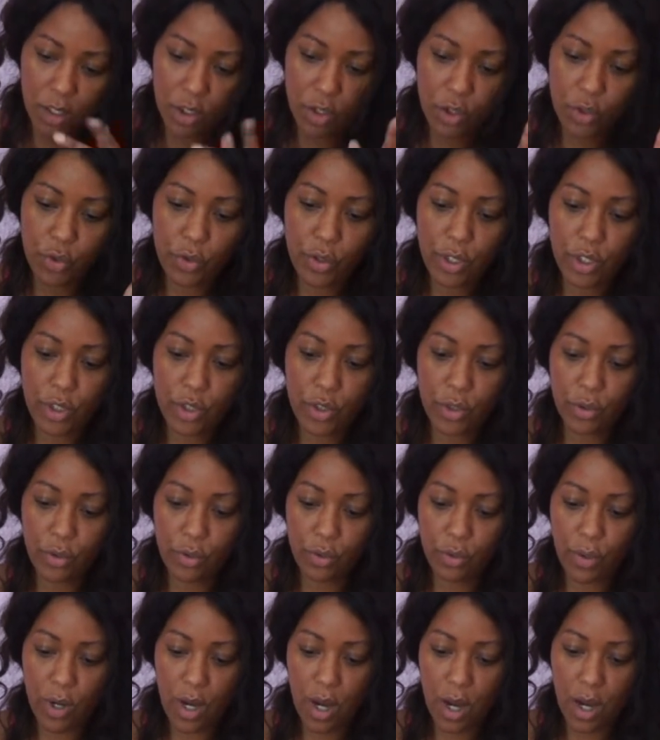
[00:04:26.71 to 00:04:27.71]
you could
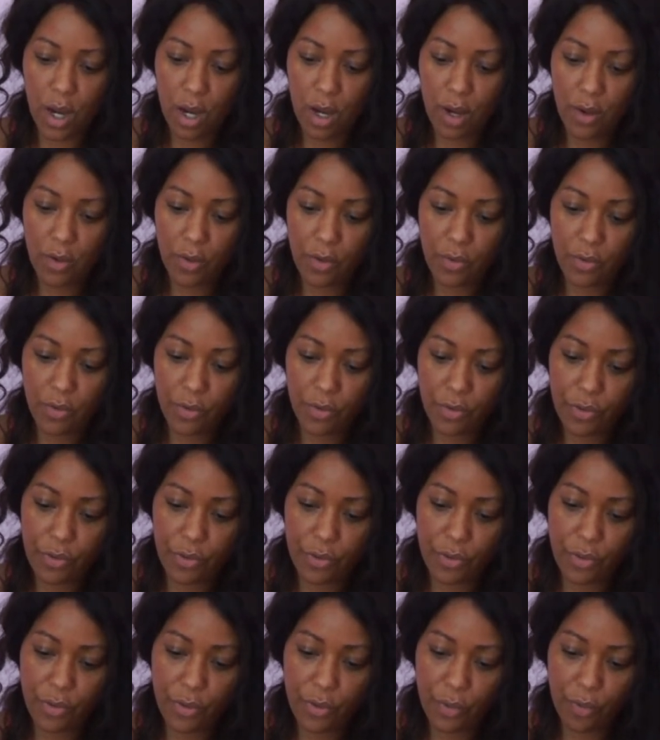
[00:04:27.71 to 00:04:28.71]
do
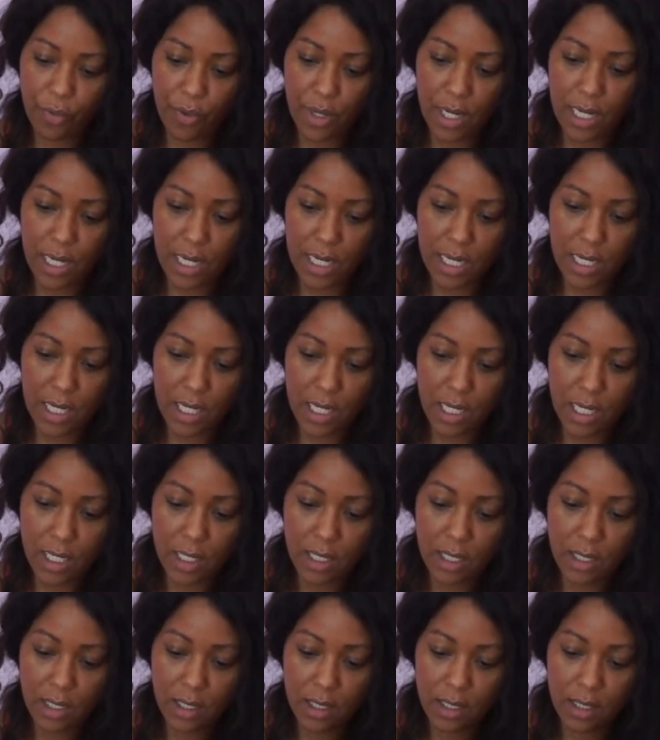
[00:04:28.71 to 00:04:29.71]
three